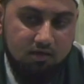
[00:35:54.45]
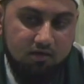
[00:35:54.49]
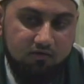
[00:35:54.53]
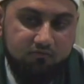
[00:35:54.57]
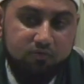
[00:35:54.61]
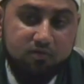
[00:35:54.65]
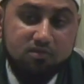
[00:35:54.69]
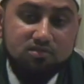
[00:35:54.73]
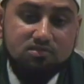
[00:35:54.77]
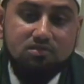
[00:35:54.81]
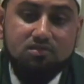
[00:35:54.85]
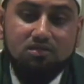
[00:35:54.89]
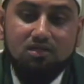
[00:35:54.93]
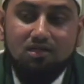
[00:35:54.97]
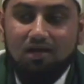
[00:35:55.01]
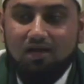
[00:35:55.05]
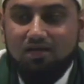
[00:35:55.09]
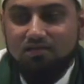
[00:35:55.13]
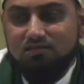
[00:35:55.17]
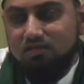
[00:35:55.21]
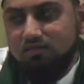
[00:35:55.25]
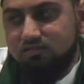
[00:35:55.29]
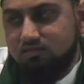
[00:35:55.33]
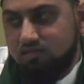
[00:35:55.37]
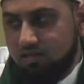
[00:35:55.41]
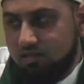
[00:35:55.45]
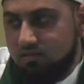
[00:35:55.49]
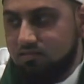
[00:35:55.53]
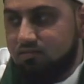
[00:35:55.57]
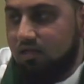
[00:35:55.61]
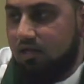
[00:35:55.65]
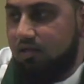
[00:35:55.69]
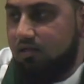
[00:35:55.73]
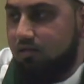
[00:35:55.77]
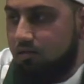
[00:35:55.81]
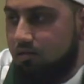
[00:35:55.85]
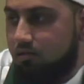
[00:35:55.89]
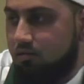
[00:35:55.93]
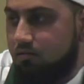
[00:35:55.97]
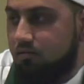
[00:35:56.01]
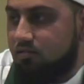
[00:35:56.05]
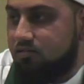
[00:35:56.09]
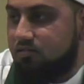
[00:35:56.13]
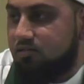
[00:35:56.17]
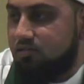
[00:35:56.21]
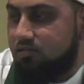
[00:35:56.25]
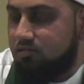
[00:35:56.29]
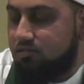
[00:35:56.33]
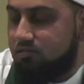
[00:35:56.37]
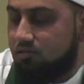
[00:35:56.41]
If a person denies these things, then
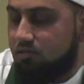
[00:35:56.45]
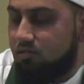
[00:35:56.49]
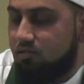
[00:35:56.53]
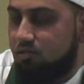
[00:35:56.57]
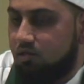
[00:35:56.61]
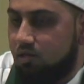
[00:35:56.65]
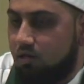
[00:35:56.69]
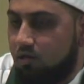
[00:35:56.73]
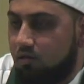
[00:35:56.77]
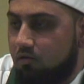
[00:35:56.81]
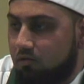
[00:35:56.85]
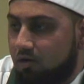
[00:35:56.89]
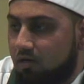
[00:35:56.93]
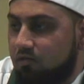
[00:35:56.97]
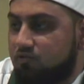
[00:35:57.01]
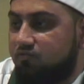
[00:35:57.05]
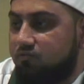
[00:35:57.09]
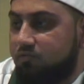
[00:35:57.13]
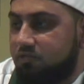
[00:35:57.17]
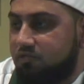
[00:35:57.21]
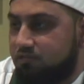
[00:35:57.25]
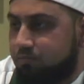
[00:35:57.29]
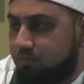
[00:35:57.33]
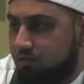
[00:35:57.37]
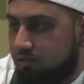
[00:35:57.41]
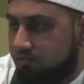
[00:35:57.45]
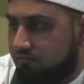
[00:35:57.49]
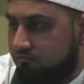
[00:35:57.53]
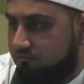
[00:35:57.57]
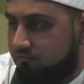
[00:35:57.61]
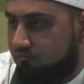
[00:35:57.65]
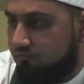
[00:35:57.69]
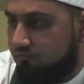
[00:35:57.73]
this is grounds for disbelief.